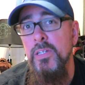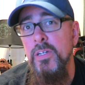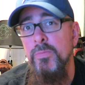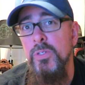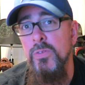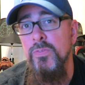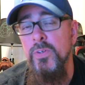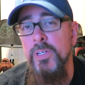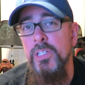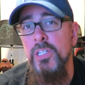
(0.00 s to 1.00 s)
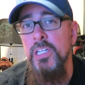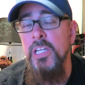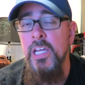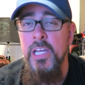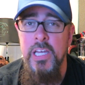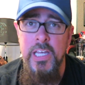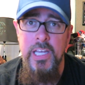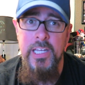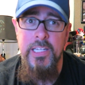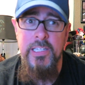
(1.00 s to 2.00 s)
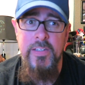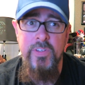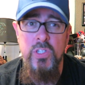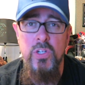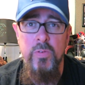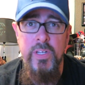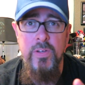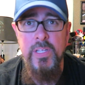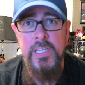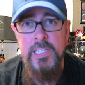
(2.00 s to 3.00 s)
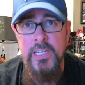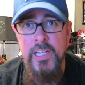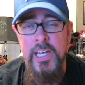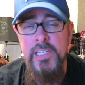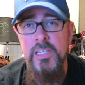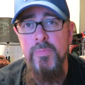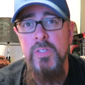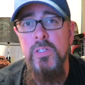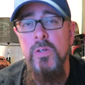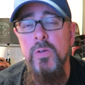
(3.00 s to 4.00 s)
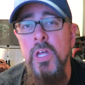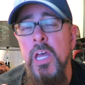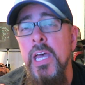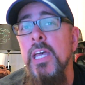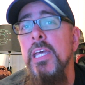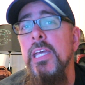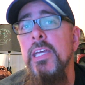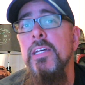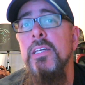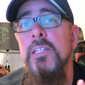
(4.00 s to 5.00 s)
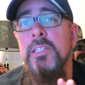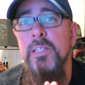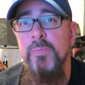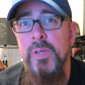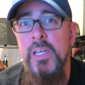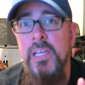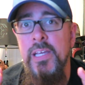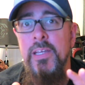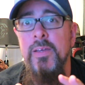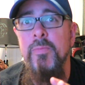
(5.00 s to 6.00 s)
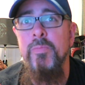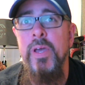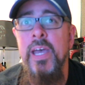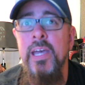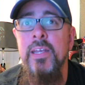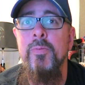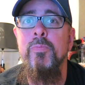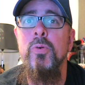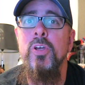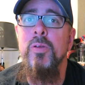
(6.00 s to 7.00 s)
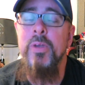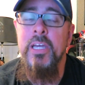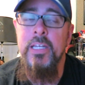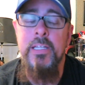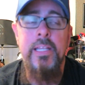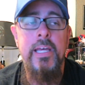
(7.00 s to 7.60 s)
to come to fruition in the TV show. We know that he's in the last episode. He is the big bad boogeyman